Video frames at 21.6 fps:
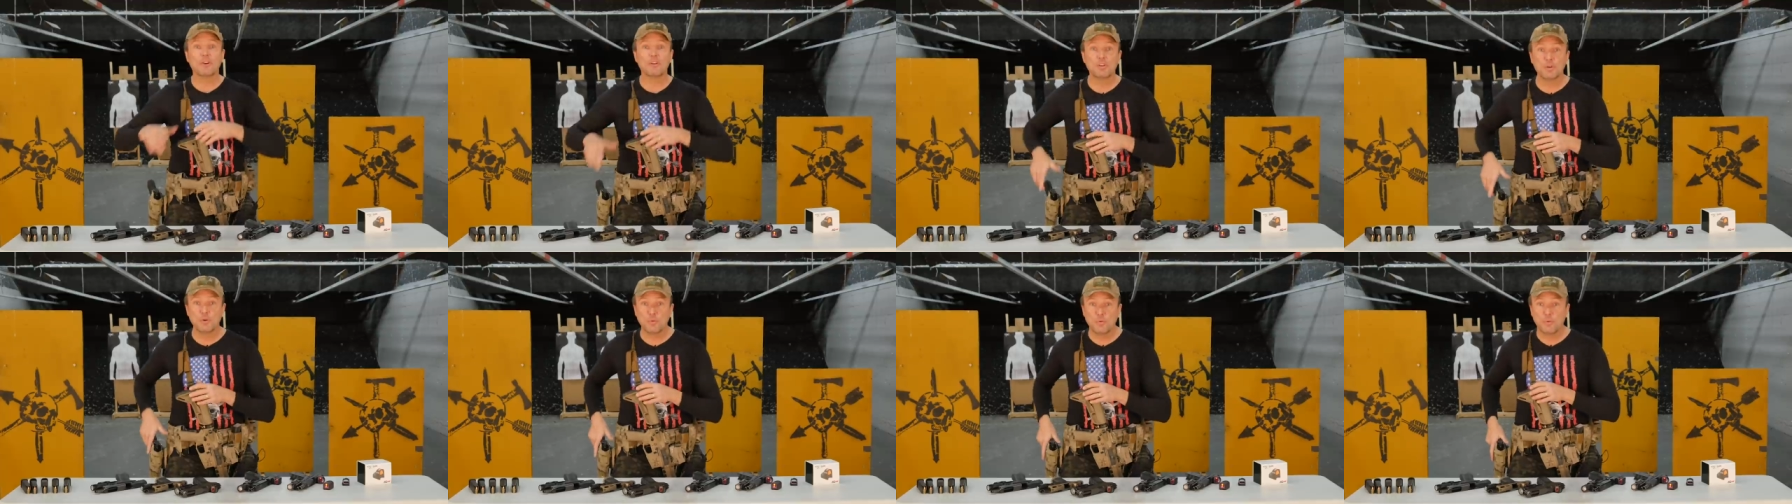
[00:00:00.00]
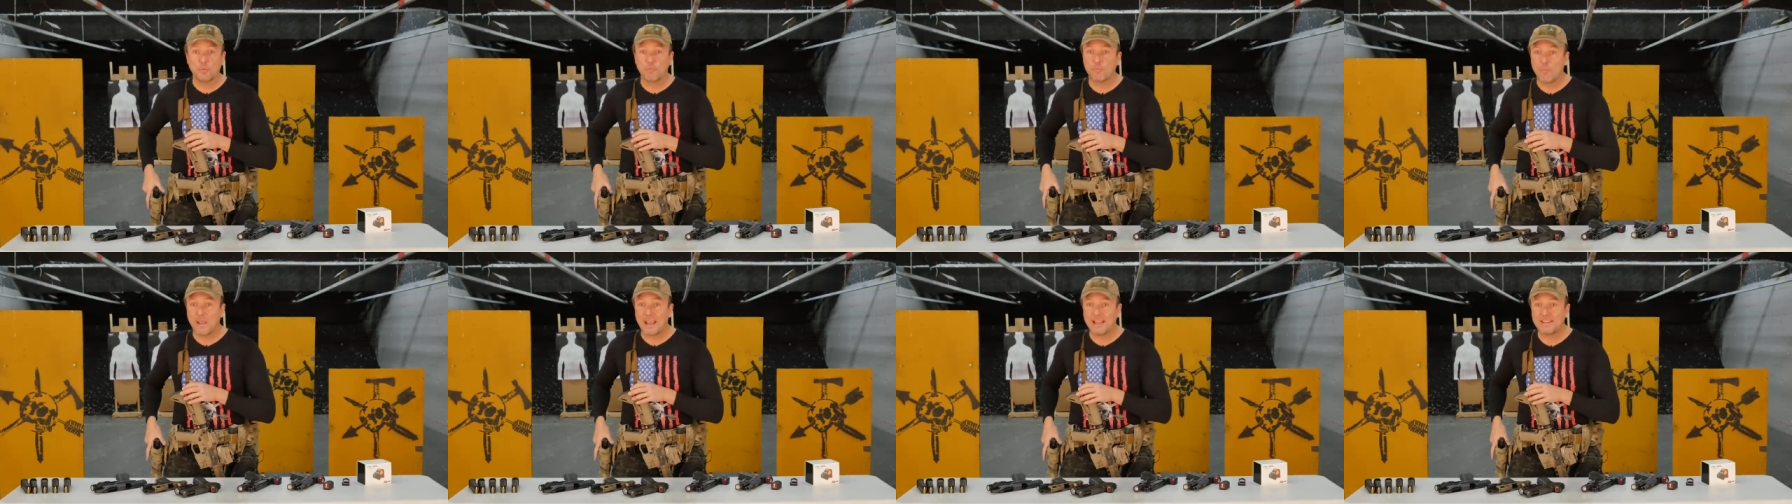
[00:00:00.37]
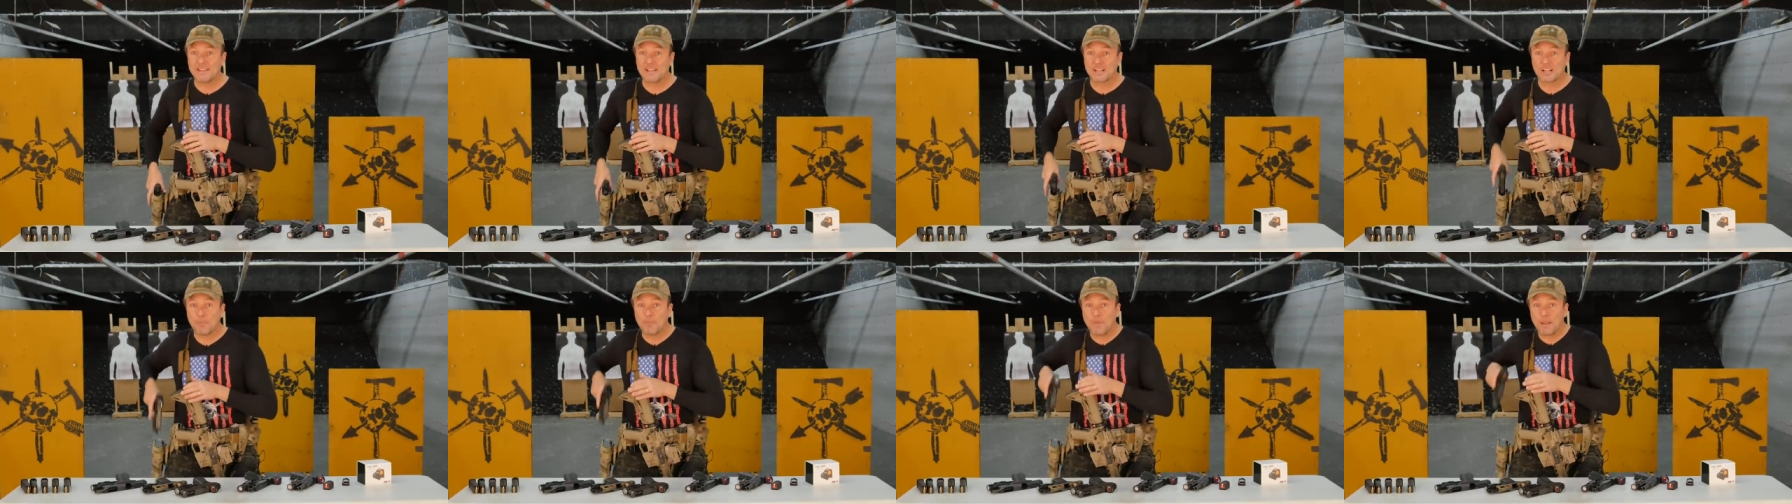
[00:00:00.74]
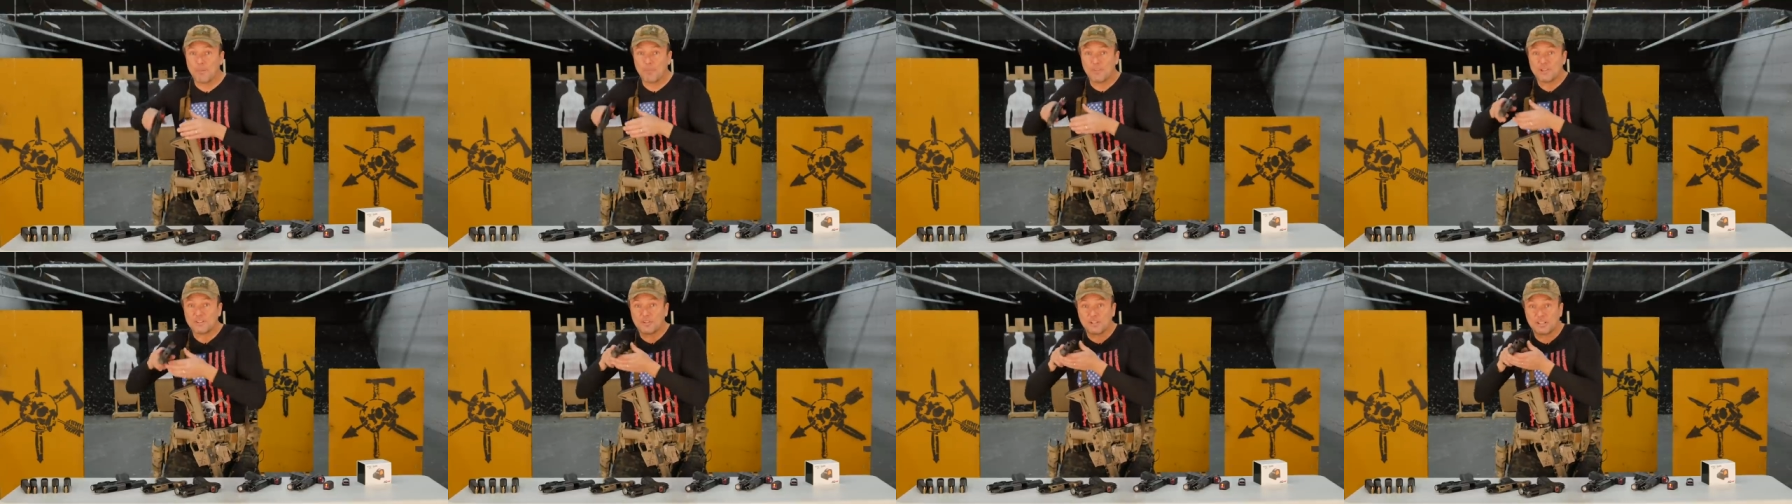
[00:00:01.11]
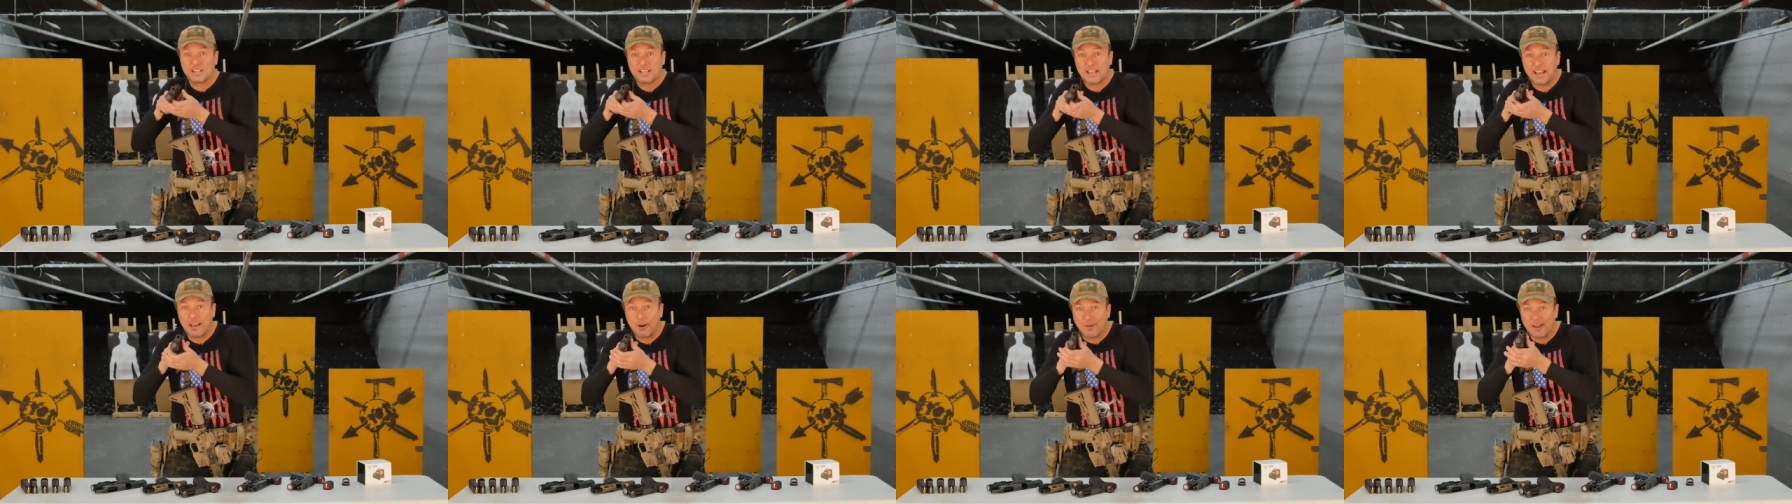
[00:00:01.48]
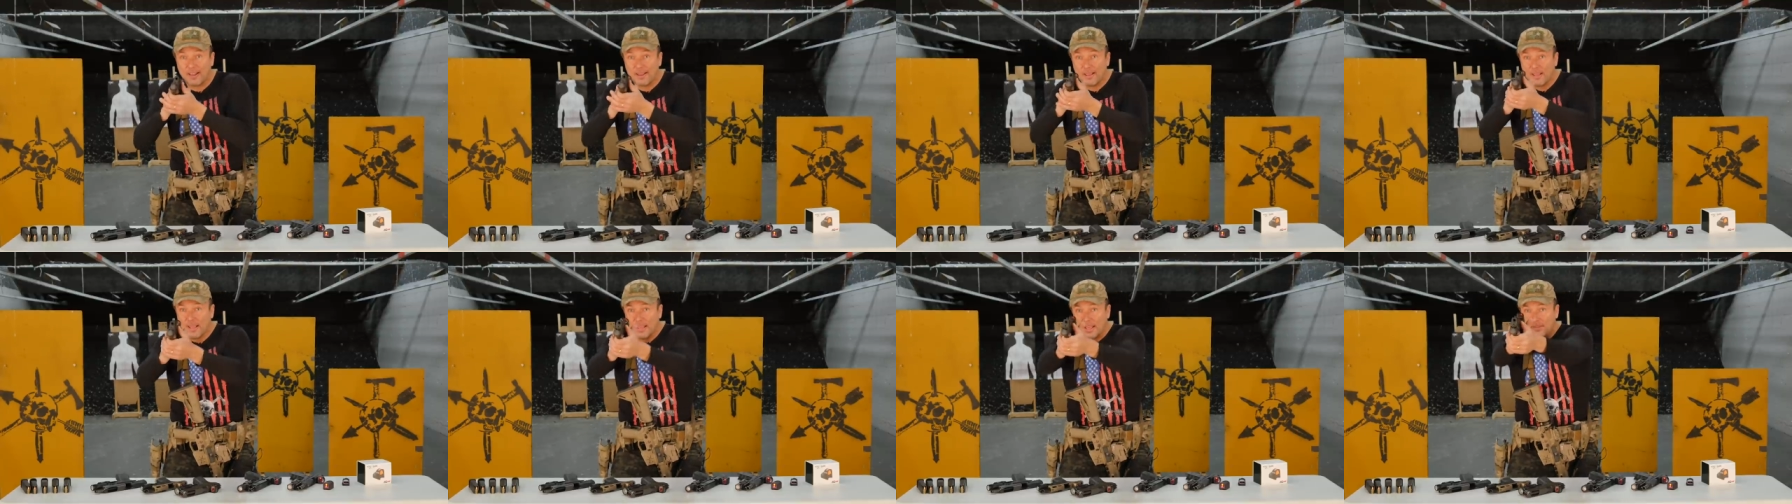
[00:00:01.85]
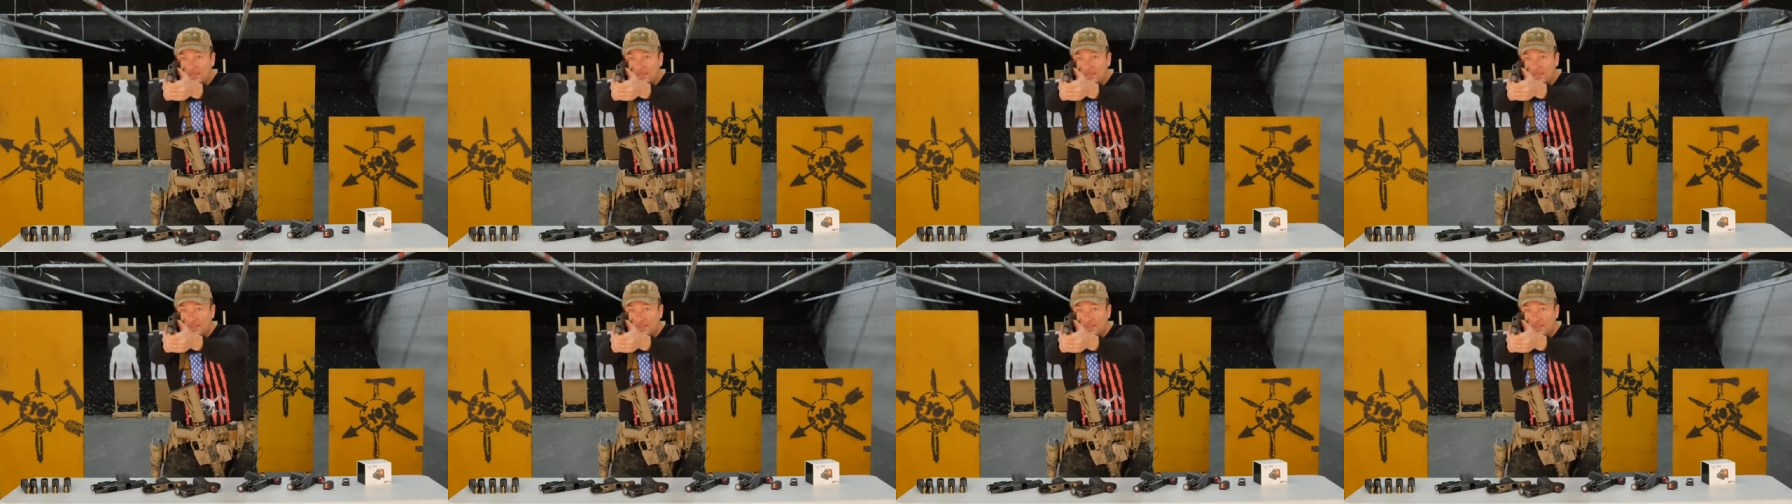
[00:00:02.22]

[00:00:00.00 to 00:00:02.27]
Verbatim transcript: You made the commitment to carry